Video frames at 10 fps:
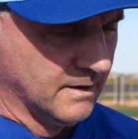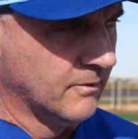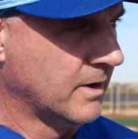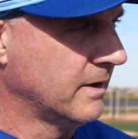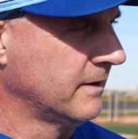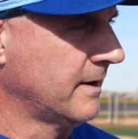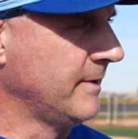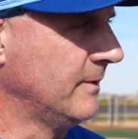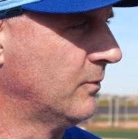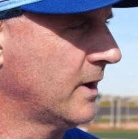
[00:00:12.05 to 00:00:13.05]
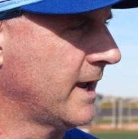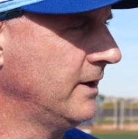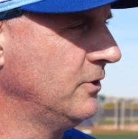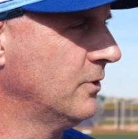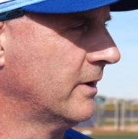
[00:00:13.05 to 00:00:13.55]
Well, I mean, what I
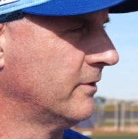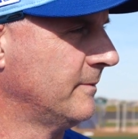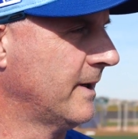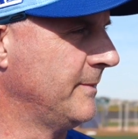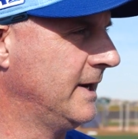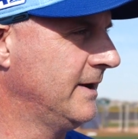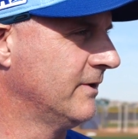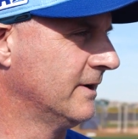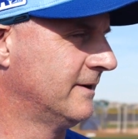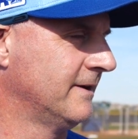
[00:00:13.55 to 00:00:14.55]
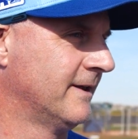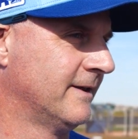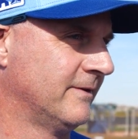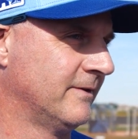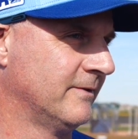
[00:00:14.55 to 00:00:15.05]
knew of him, I mean, even
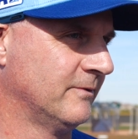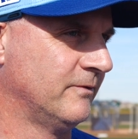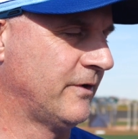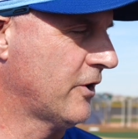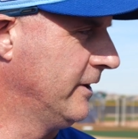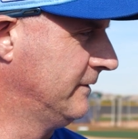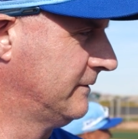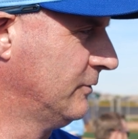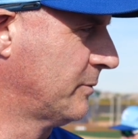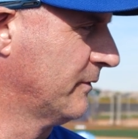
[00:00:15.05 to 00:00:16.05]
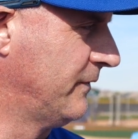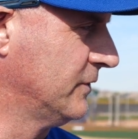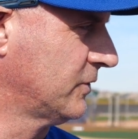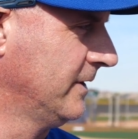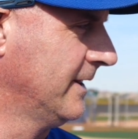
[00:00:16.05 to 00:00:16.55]
very
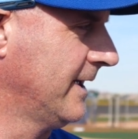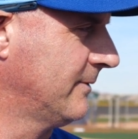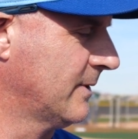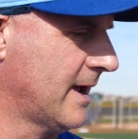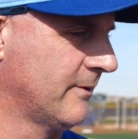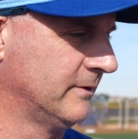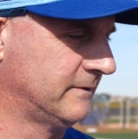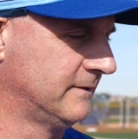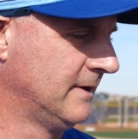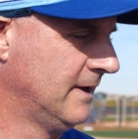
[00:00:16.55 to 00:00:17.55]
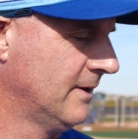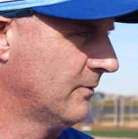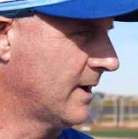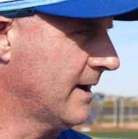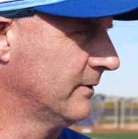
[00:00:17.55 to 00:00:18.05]
superficially, like when I
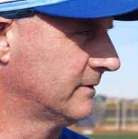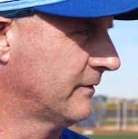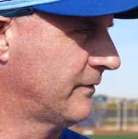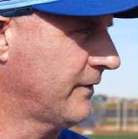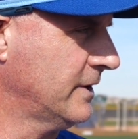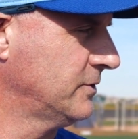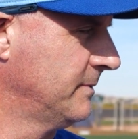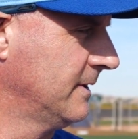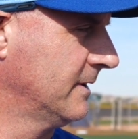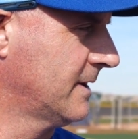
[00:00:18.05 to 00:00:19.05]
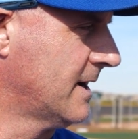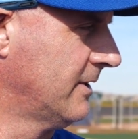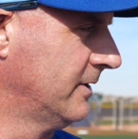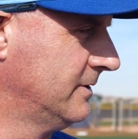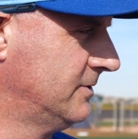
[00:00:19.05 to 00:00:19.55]
was a freshman in college